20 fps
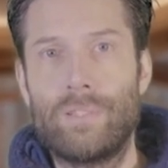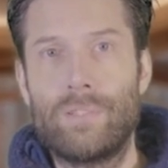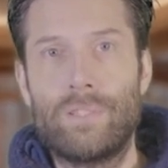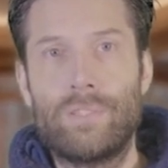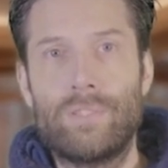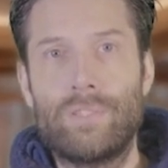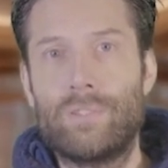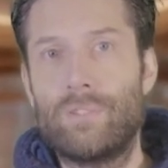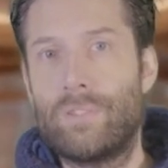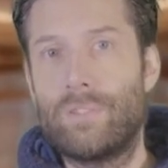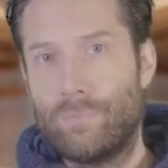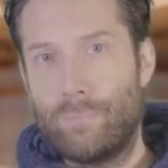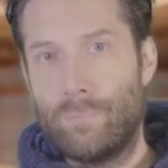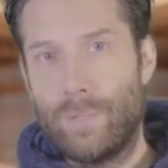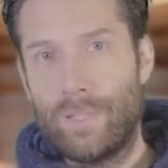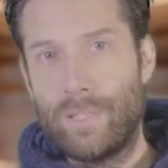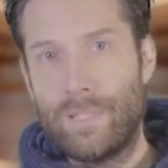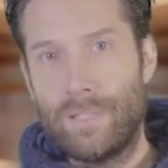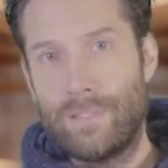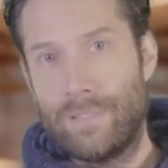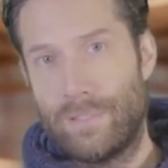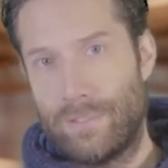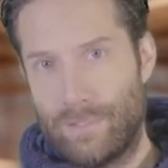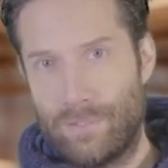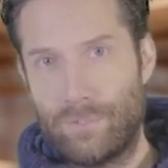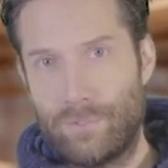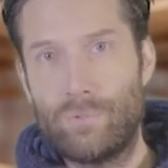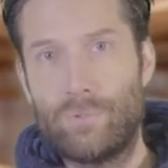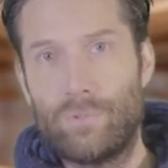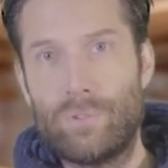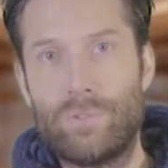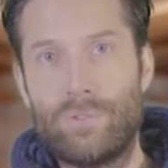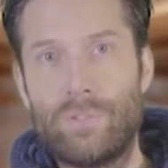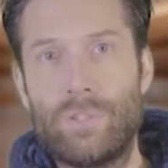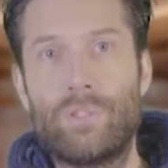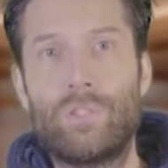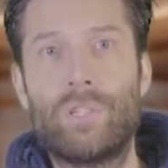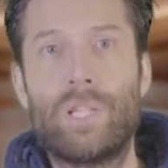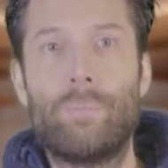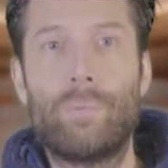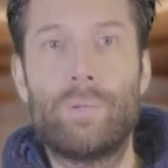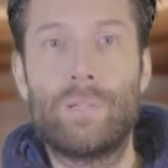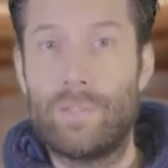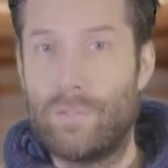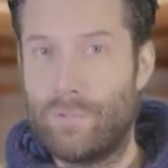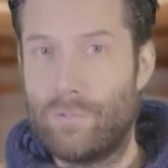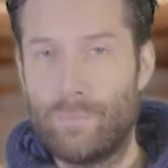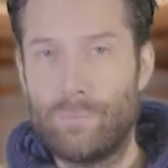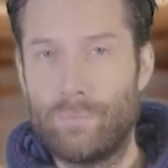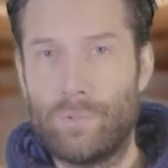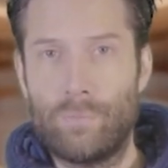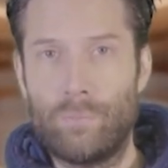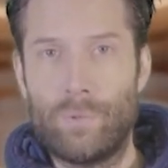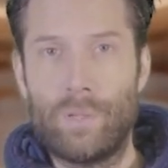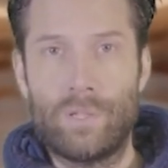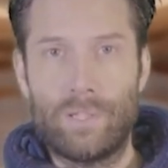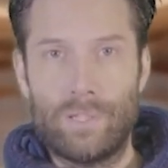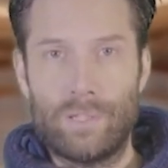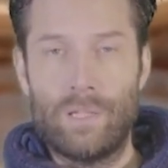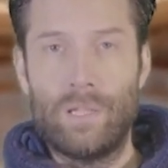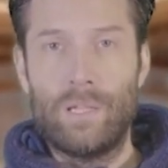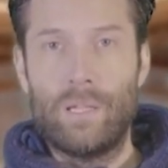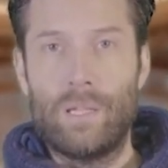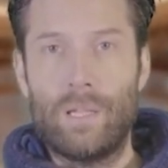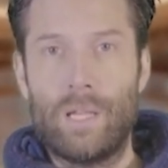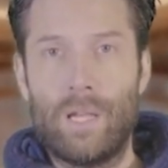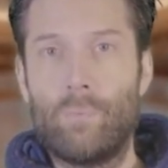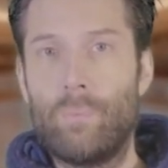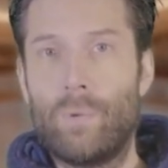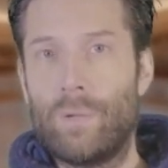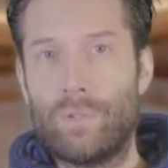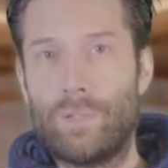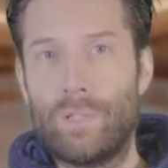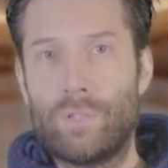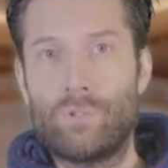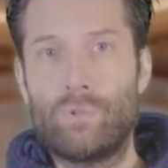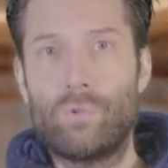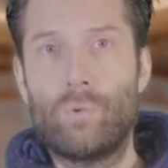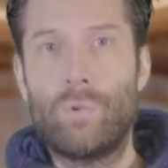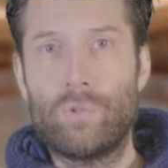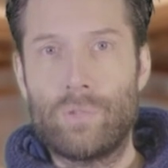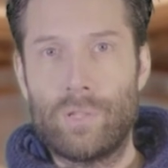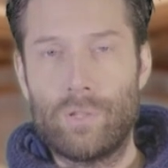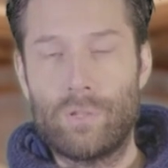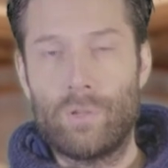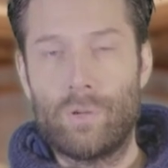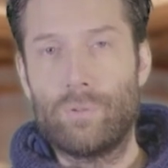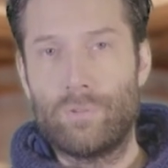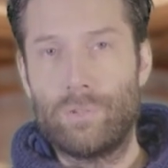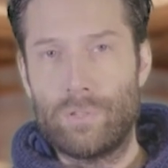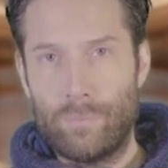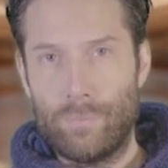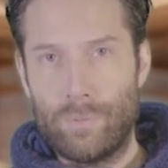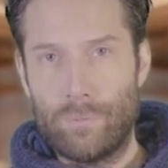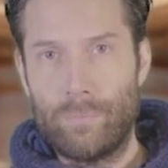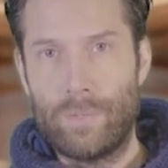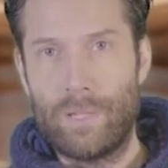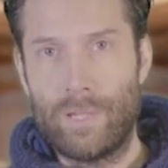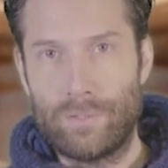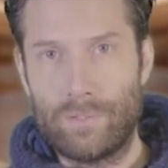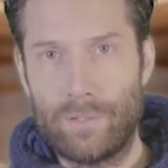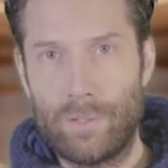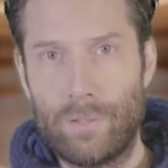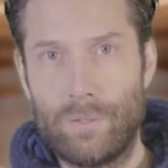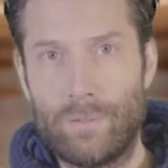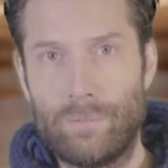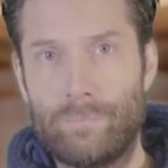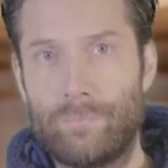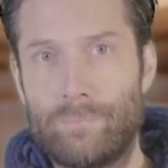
decisions by these institutions are shaping the crypto market and what their short and long-term impacts are.